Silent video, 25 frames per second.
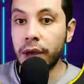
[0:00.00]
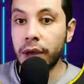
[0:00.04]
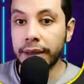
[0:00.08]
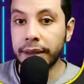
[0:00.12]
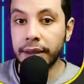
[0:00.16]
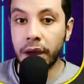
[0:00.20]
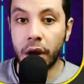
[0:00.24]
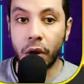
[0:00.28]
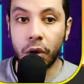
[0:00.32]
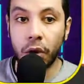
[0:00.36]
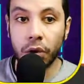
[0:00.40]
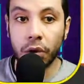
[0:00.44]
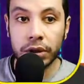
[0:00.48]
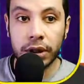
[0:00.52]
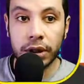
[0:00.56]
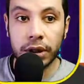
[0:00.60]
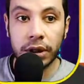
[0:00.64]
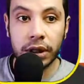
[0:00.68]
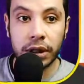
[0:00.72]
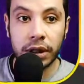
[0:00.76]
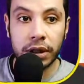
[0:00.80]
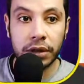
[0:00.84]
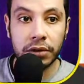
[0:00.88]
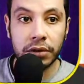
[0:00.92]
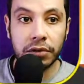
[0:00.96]
add a hotel
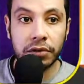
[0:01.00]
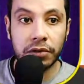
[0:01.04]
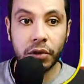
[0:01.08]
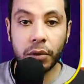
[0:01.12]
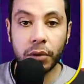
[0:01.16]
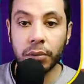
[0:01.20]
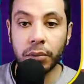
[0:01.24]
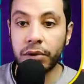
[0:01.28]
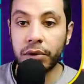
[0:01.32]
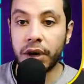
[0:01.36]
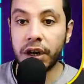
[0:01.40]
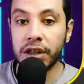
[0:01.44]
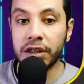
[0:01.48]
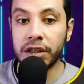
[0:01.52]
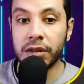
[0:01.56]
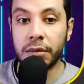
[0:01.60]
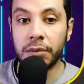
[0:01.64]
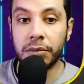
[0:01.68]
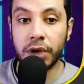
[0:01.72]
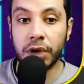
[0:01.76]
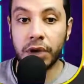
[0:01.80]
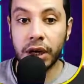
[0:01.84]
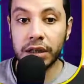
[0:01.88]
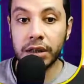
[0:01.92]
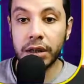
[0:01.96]
here from
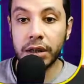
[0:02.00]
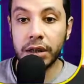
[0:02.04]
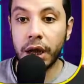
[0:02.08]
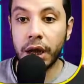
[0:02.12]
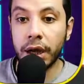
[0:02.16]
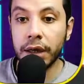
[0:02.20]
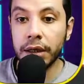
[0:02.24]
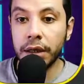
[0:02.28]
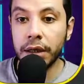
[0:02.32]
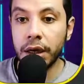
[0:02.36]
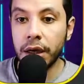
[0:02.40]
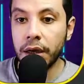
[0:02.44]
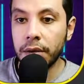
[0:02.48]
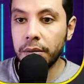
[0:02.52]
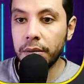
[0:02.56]
Priceline,